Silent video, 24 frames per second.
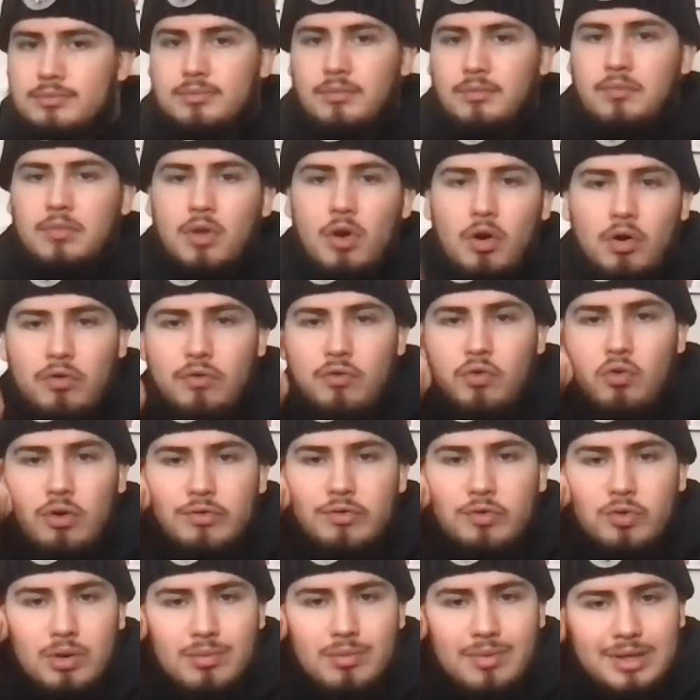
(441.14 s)
a fool if
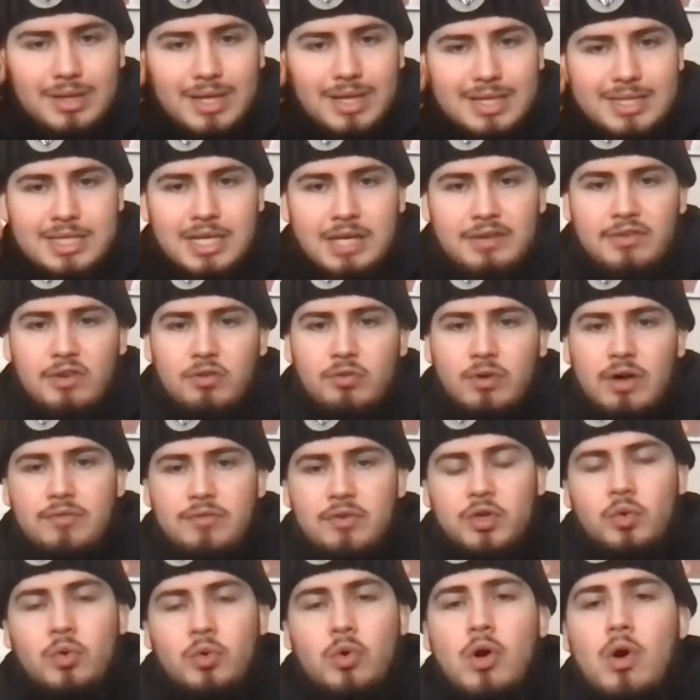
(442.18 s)
you want to make that TV
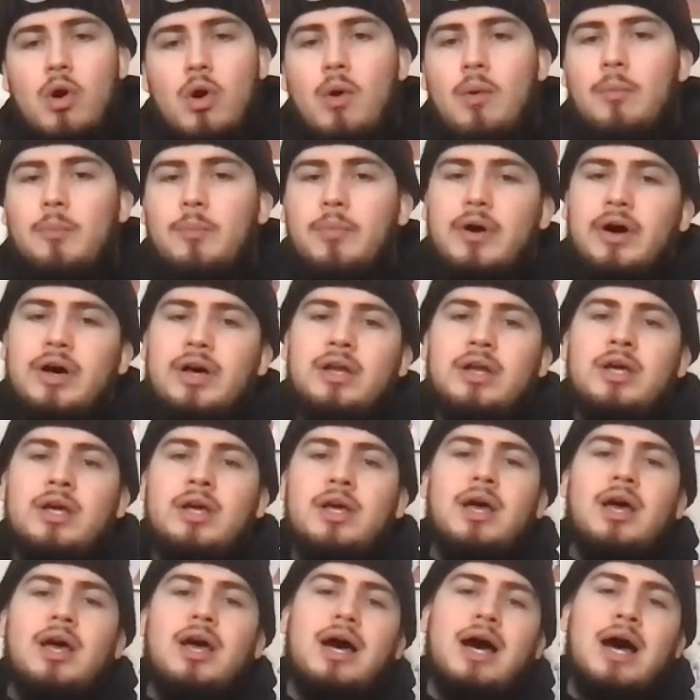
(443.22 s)
revenue. But
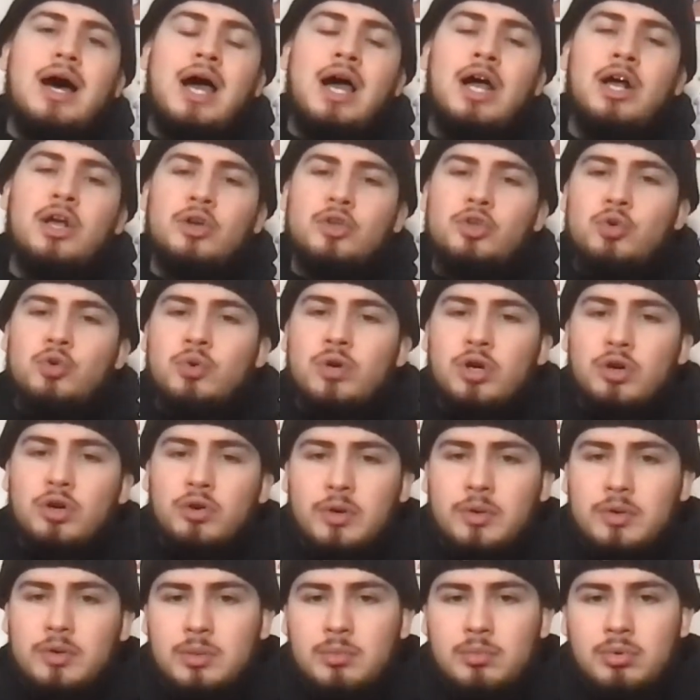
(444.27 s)
I do agree
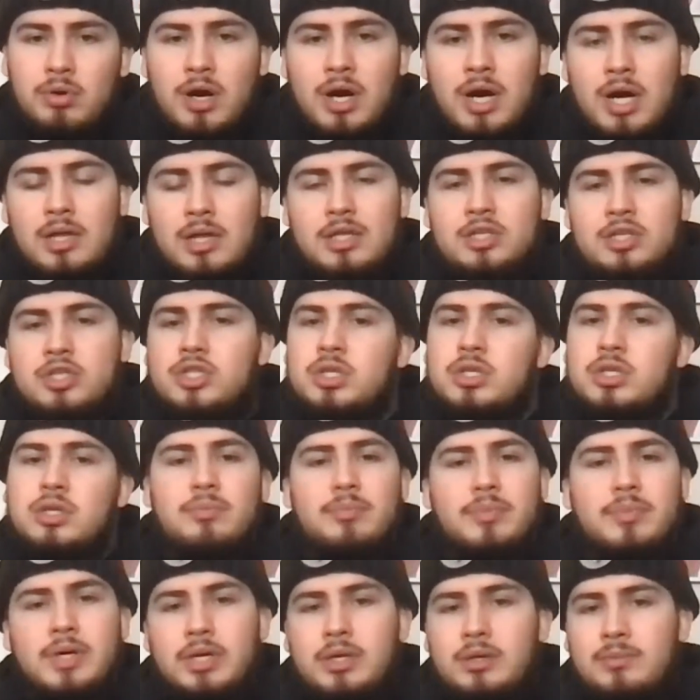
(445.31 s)
with LeBron. There shouldn't
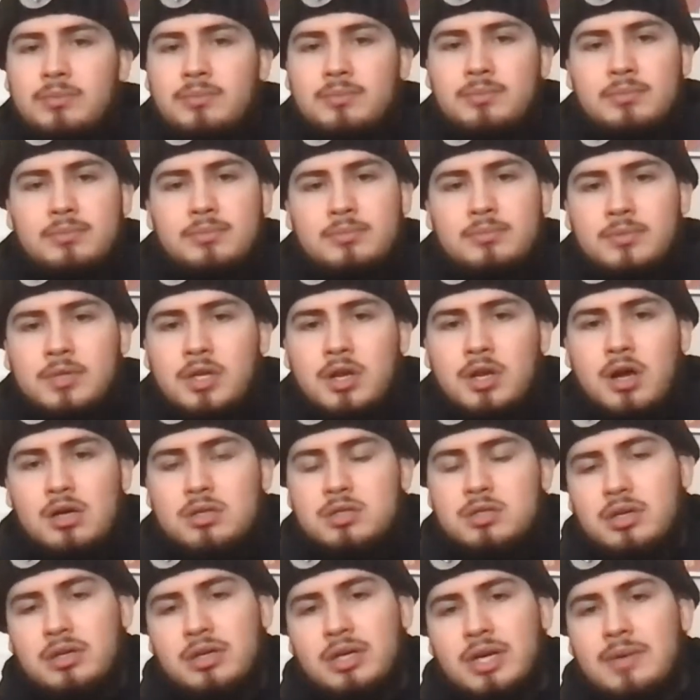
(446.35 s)
be an
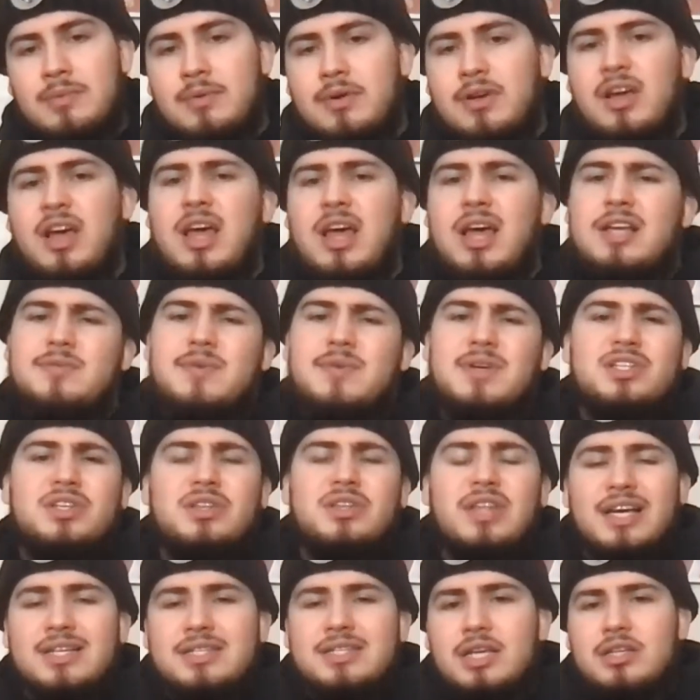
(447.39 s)
All-Star game, especially like
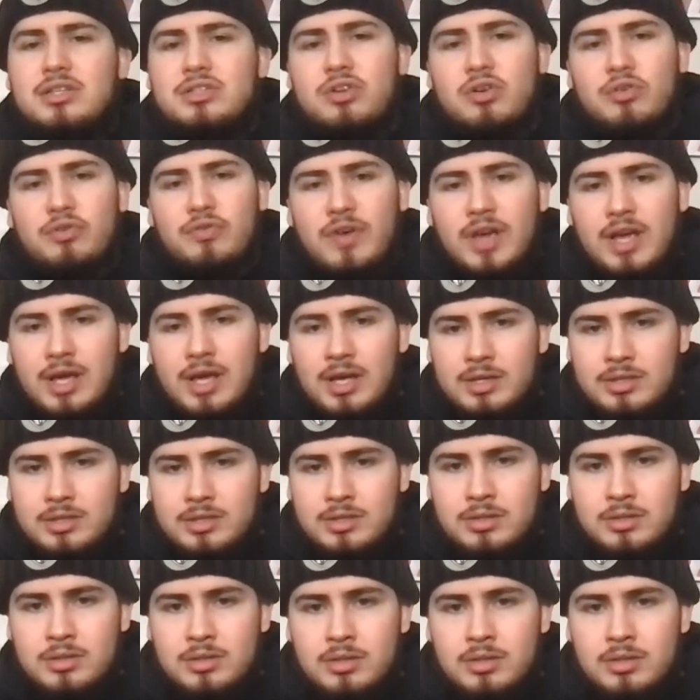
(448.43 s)
I said, there's no fans.